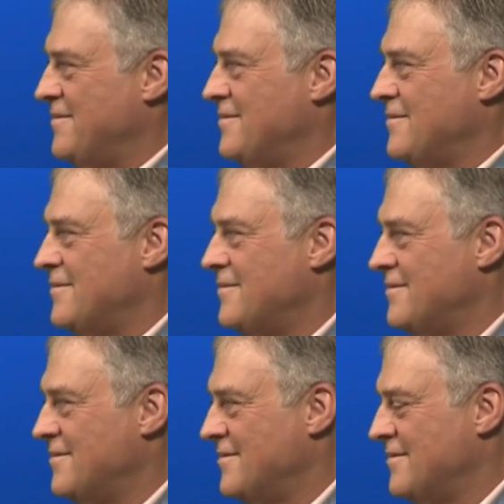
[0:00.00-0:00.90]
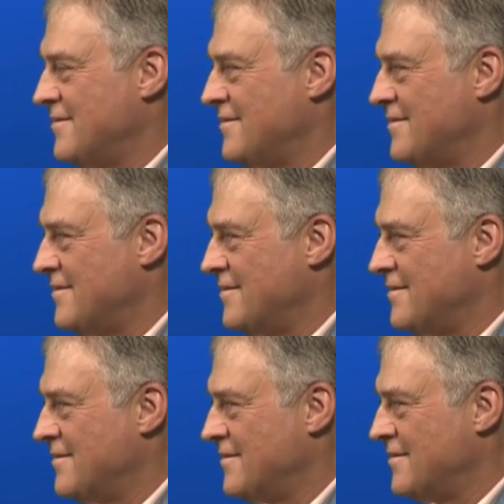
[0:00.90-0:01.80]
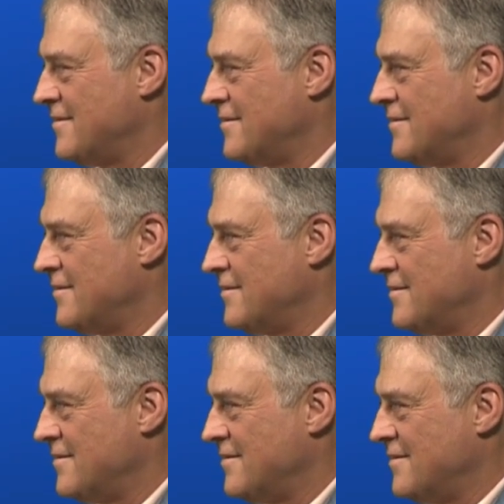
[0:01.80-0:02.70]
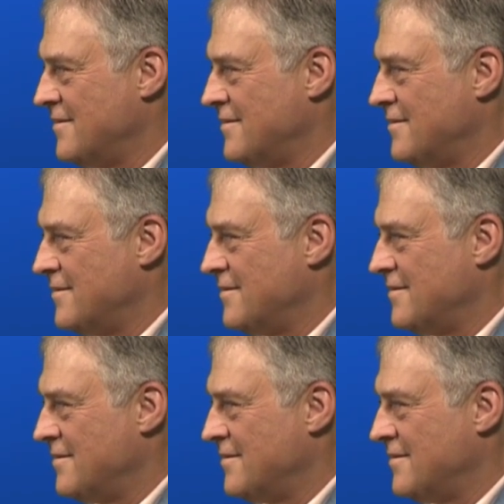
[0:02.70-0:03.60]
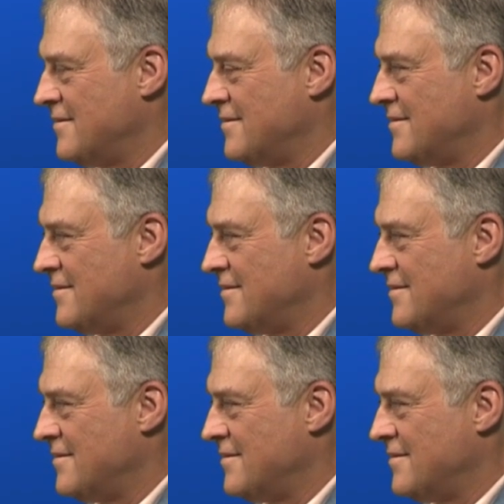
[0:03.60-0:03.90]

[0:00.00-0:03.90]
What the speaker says: (not speaking)